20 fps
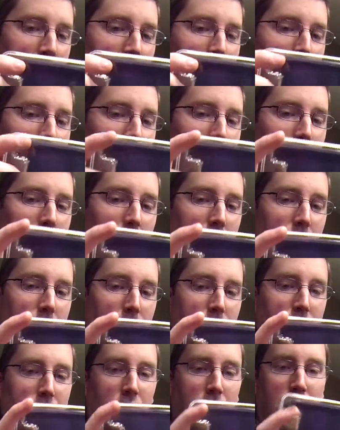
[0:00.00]

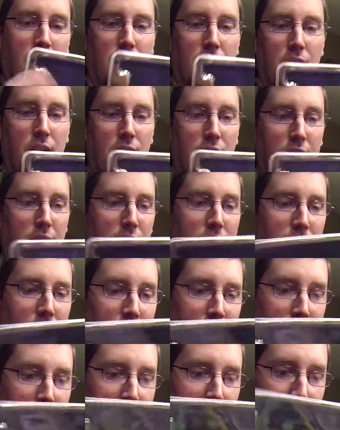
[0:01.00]
X-Files on it.
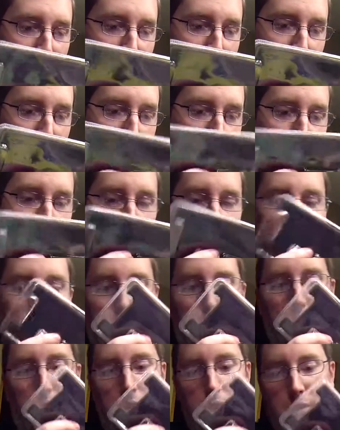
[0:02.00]
Can I at least
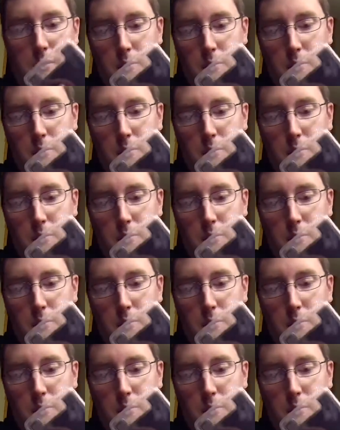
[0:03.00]
turn it on